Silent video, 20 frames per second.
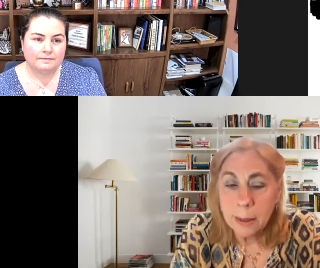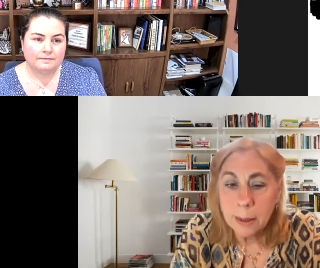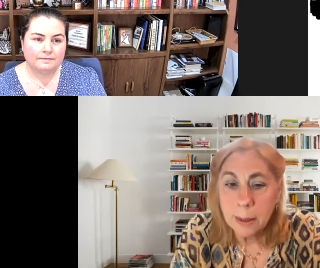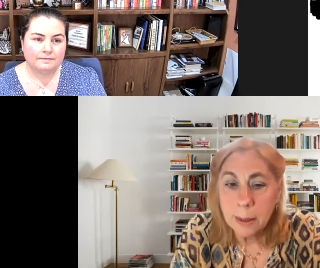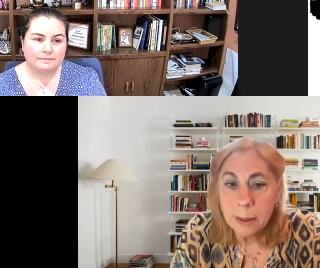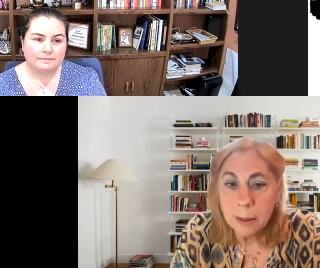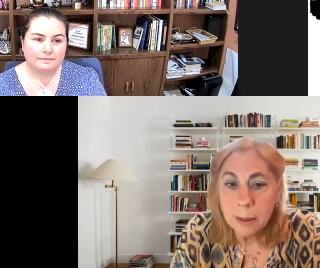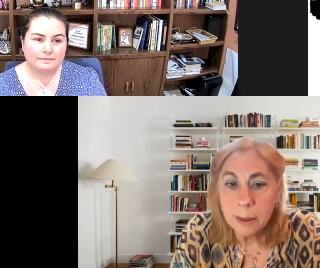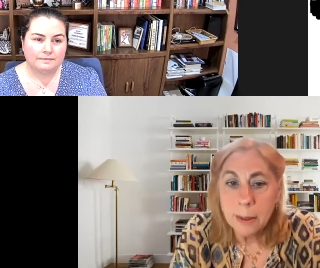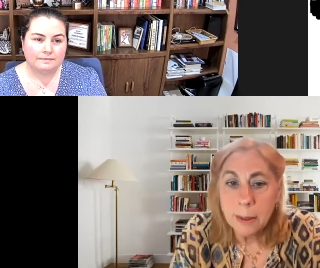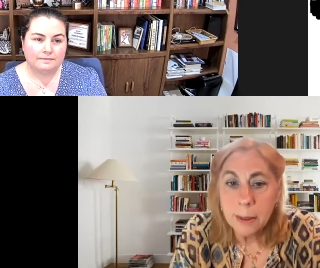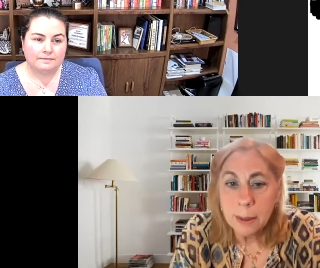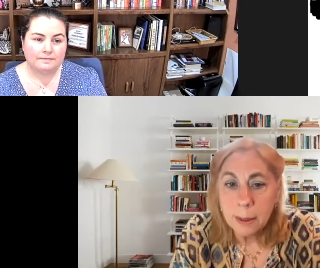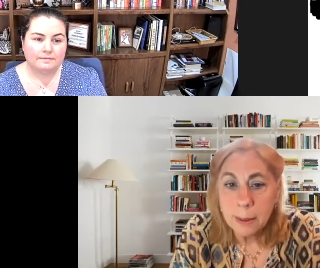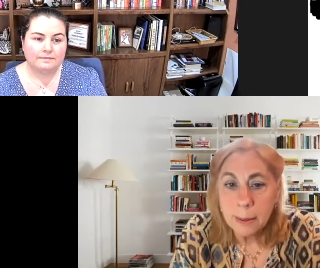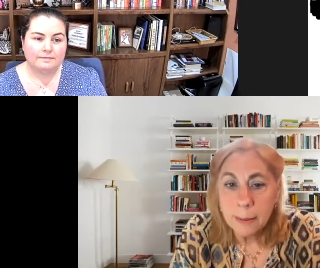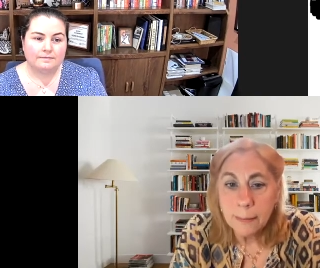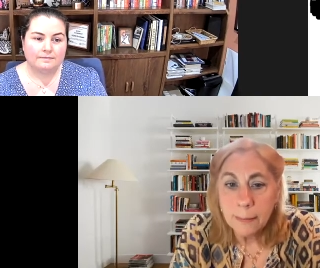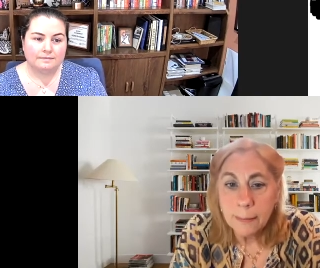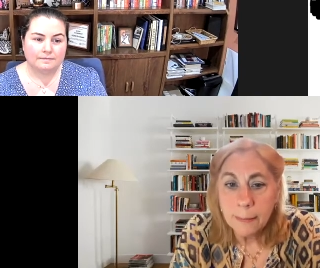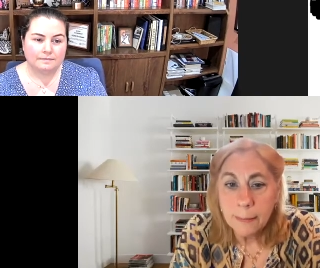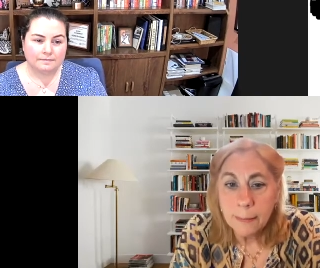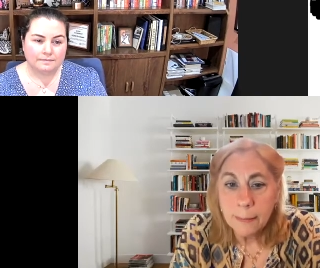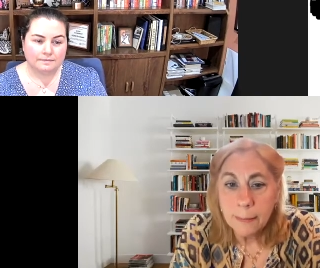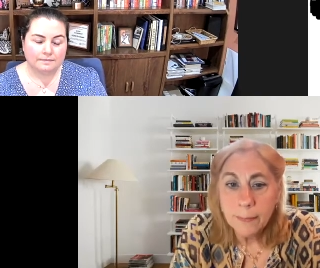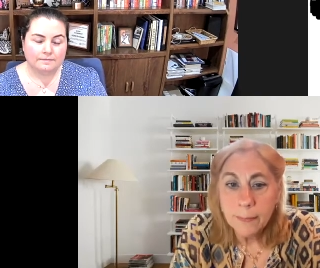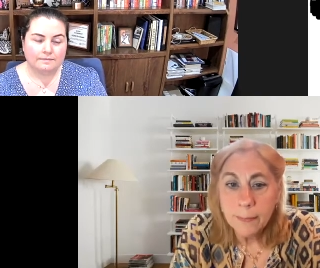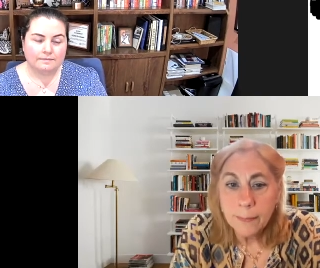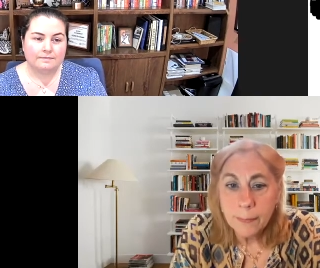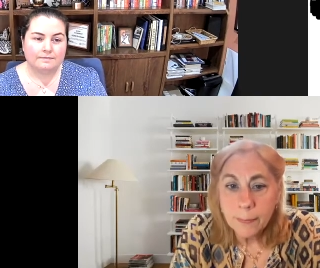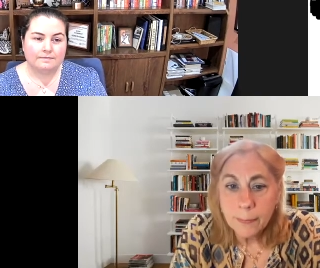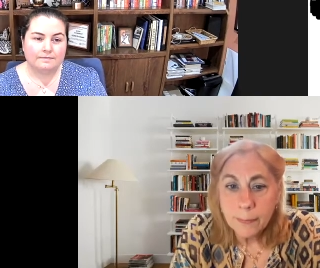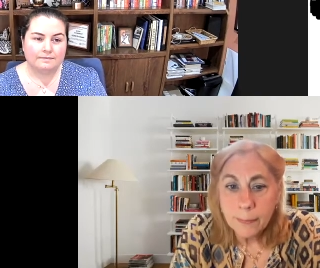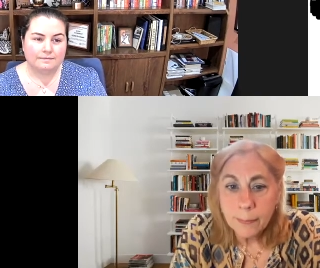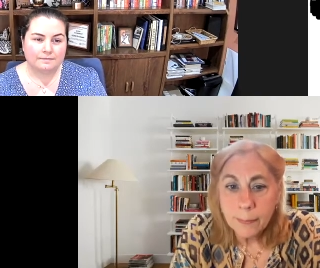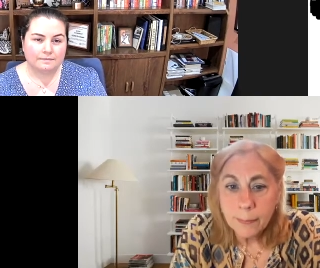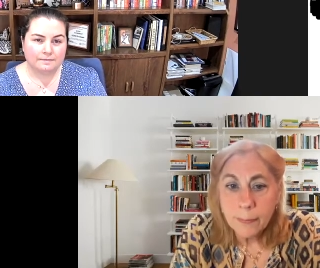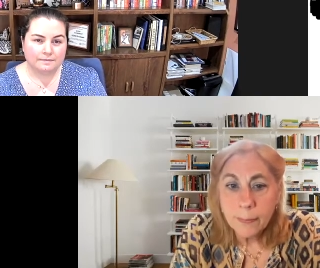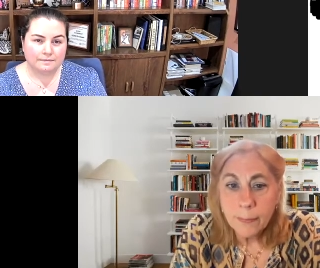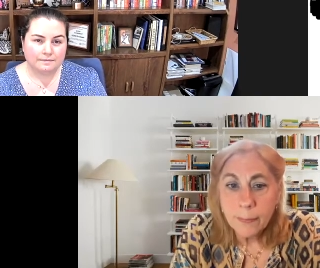
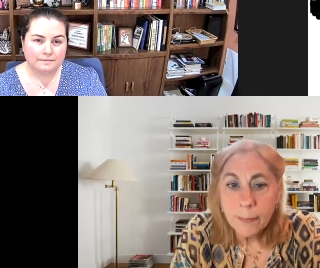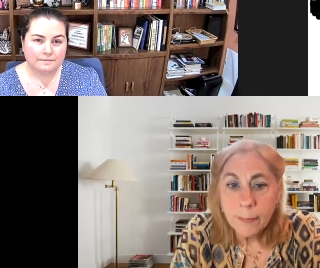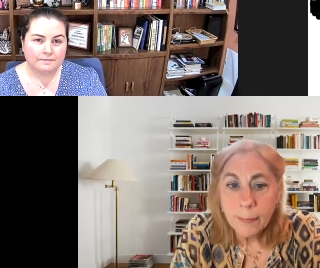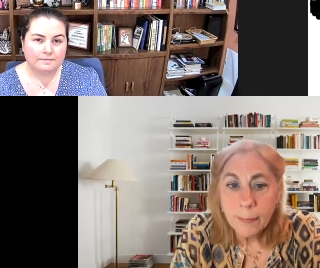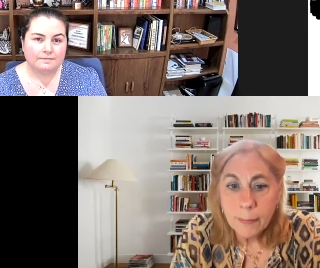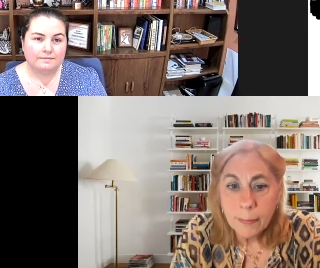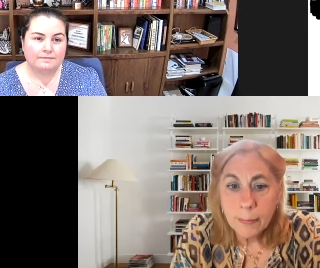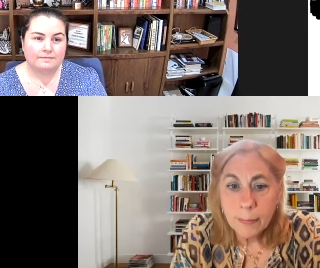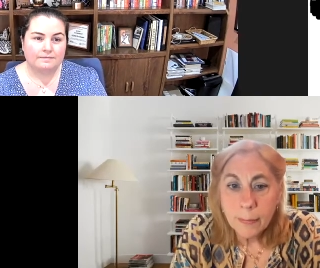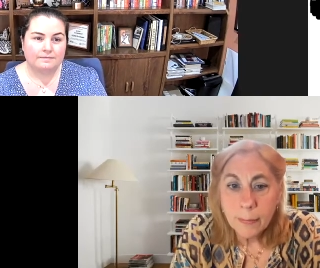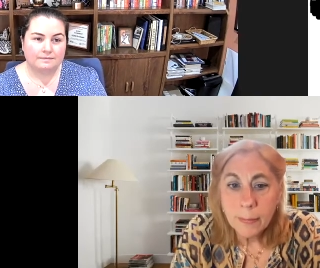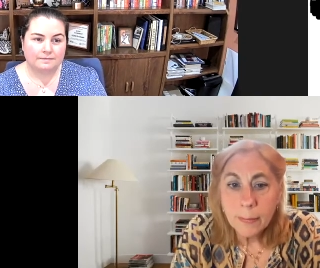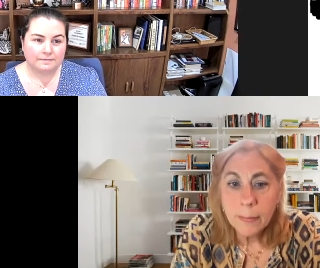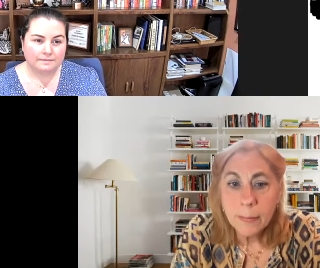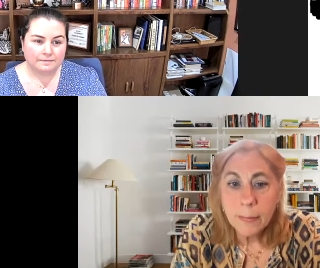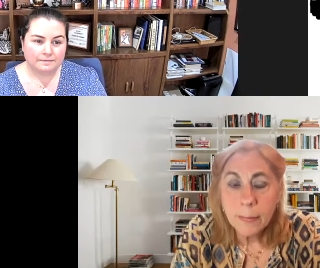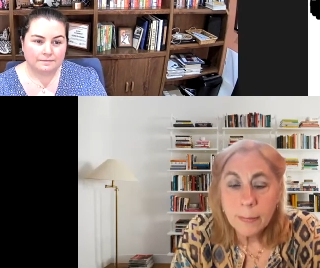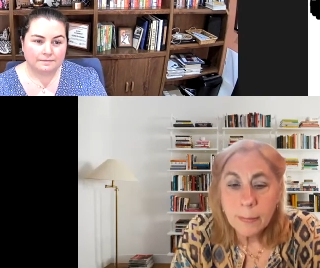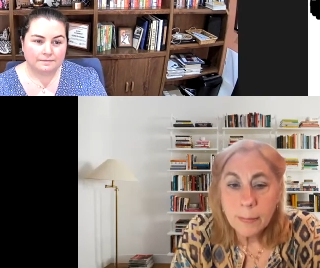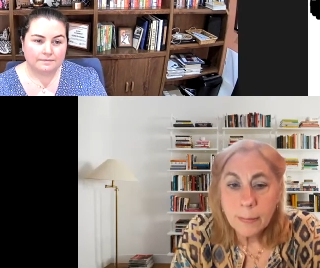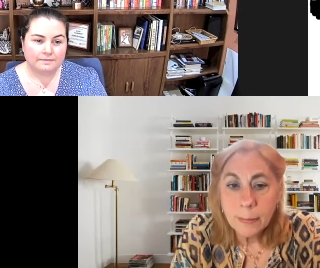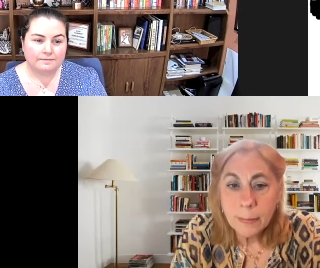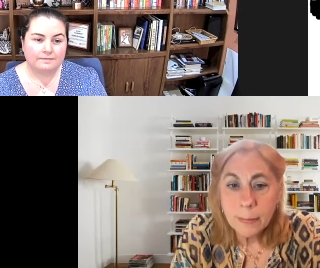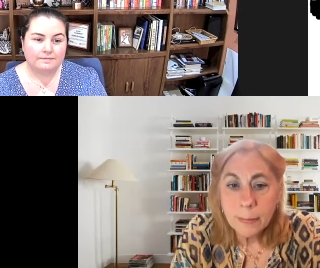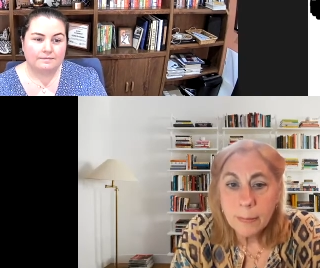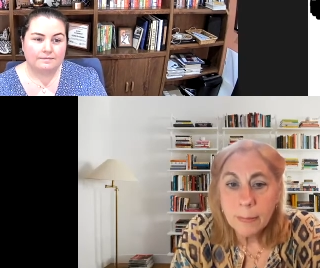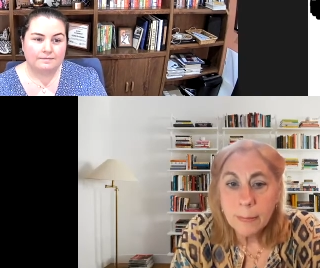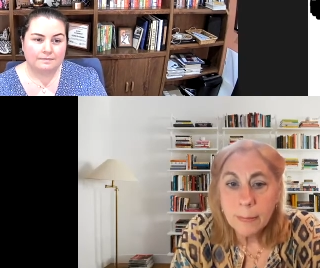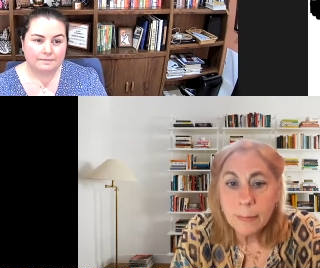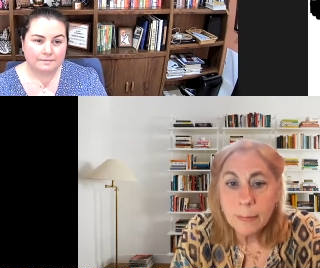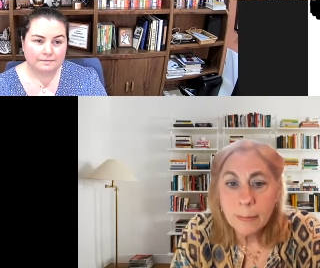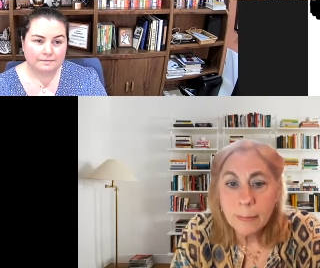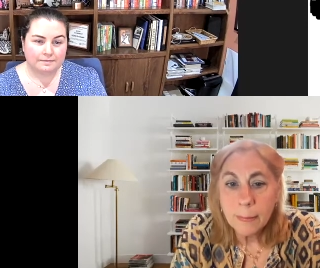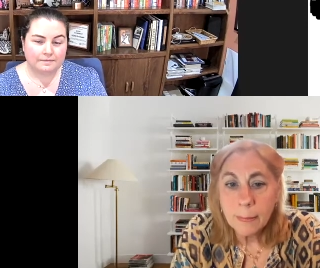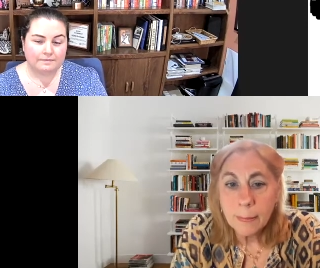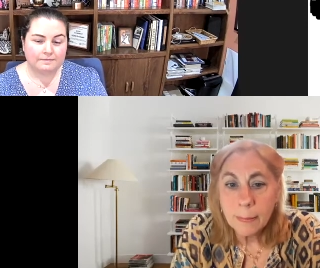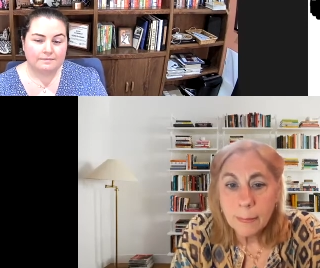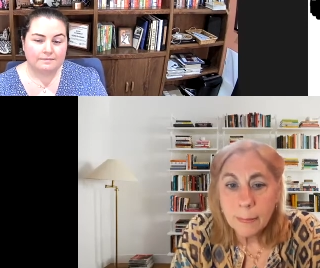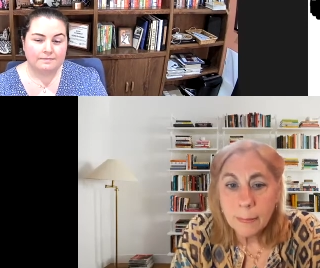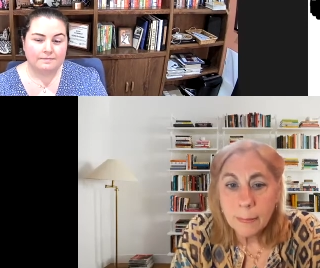
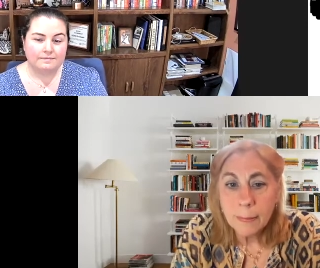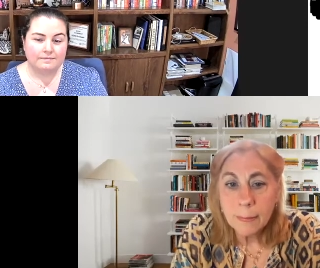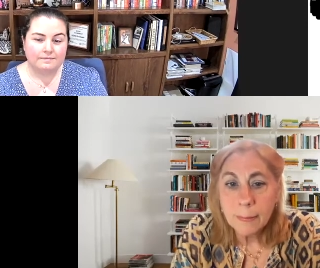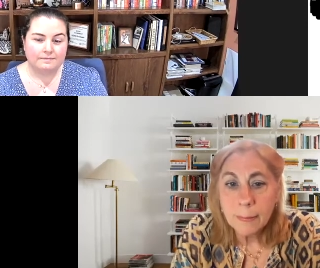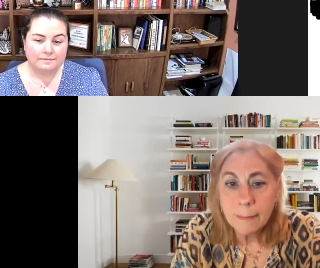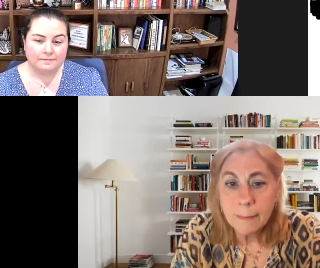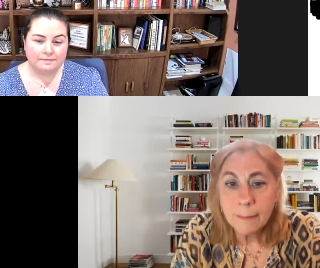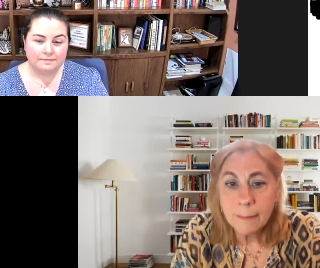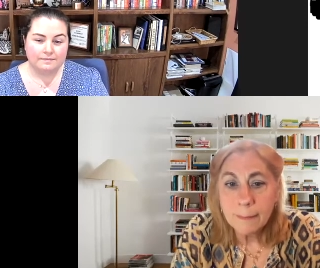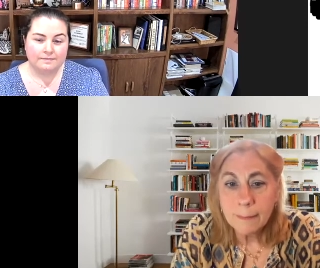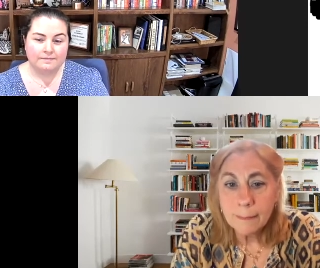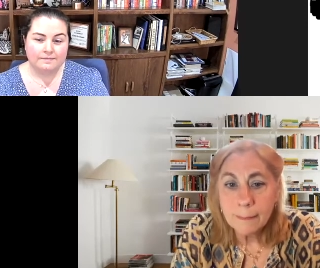No one is speaking in this clip.